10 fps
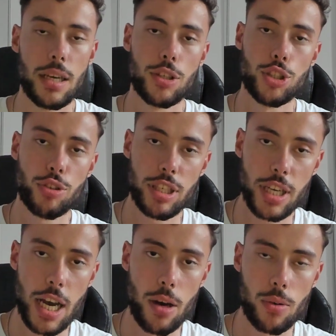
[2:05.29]
stretch
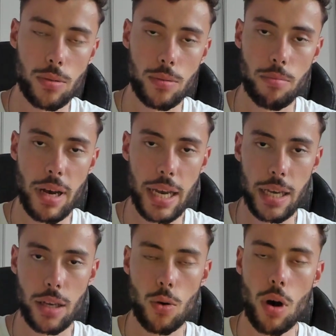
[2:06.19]
out
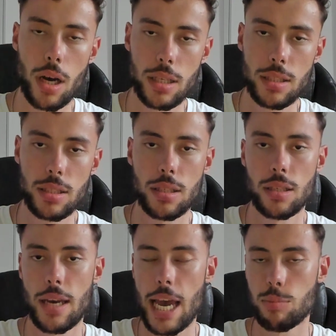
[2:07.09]
my quads,
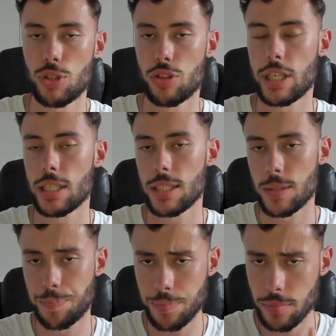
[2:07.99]
hamstrings,